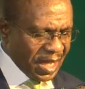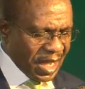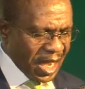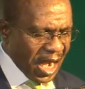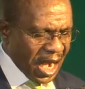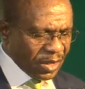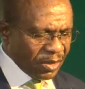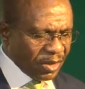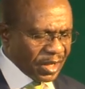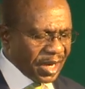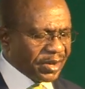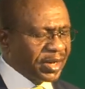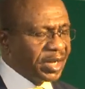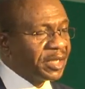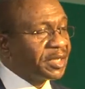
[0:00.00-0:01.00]
and other
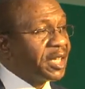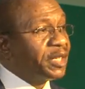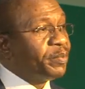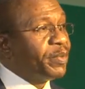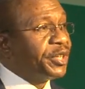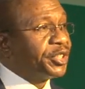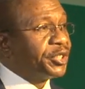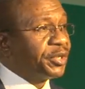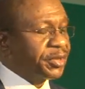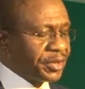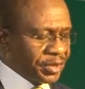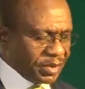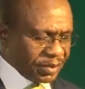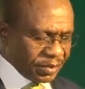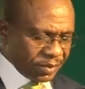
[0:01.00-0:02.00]
related measures.
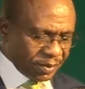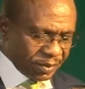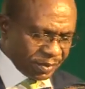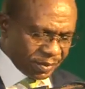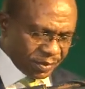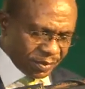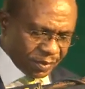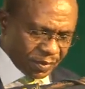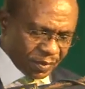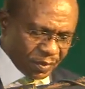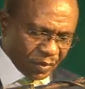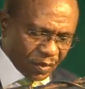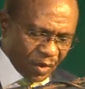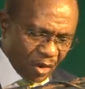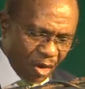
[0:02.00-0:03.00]

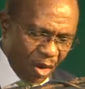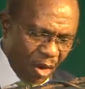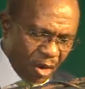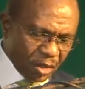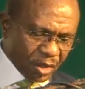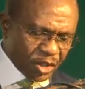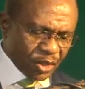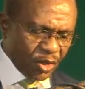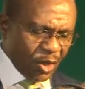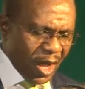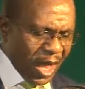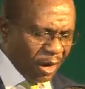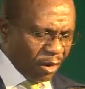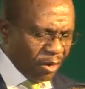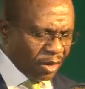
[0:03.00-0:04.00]
Also,
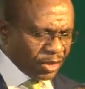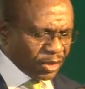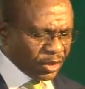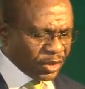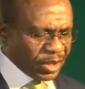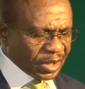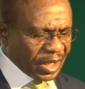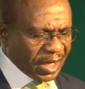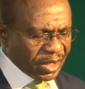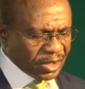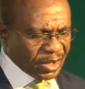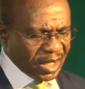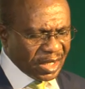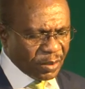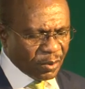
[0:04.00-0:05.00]
according to the International
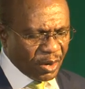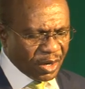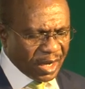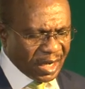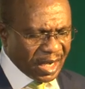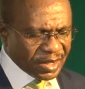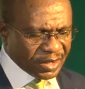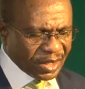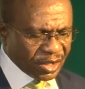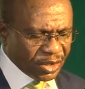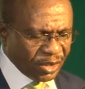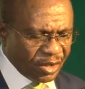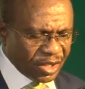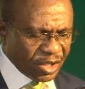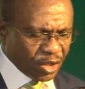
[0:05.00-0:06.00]
Labour
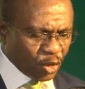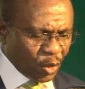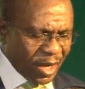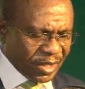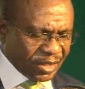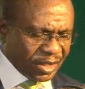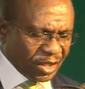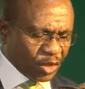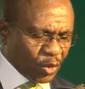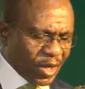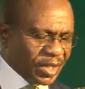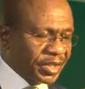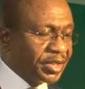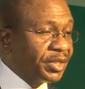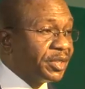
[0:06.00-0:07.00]
Organization, in
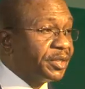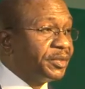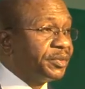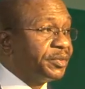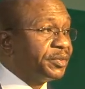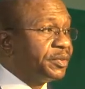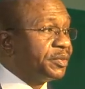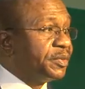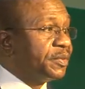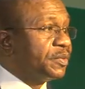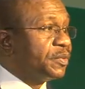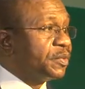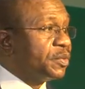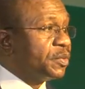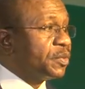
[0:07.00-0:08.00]
2020,
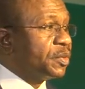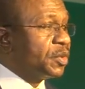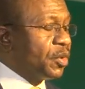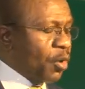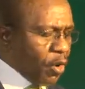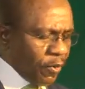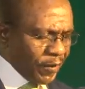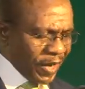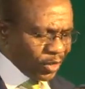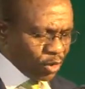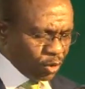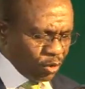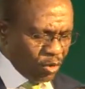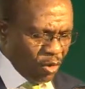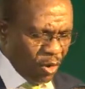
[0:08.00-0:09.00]
over
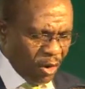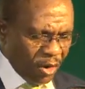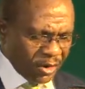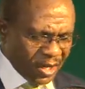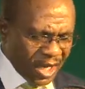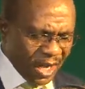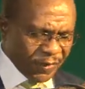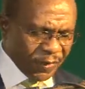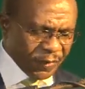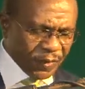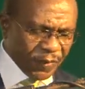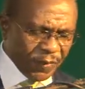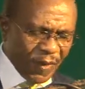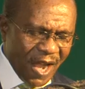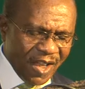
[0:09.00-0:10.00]

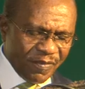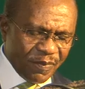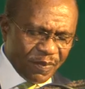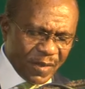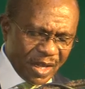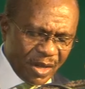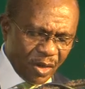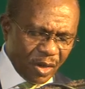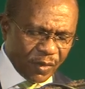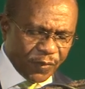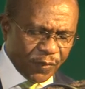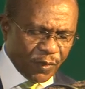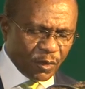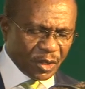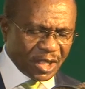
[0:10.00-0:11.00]
255 million
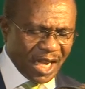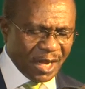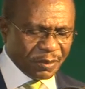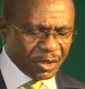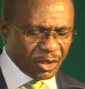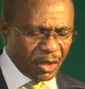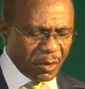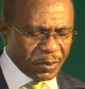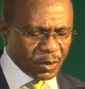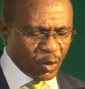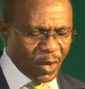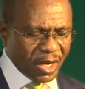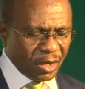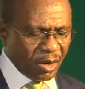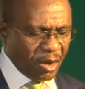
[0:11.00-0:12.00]
full-time jobs were
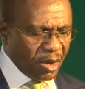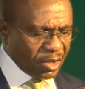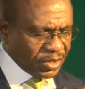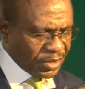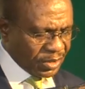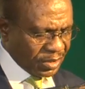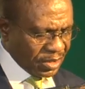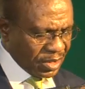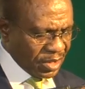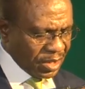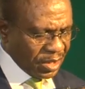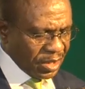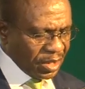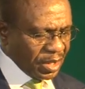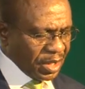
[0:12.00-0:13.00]
lost
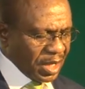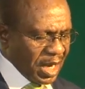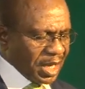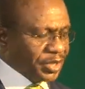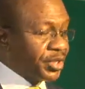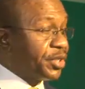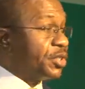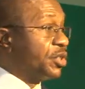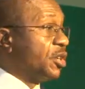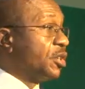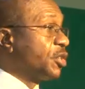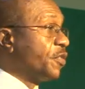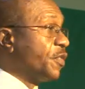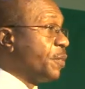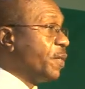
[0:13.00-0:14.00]
as a result
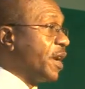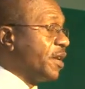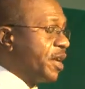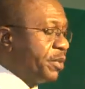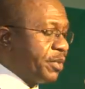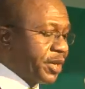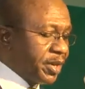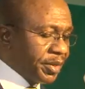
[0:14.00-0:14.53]
of the pandemic.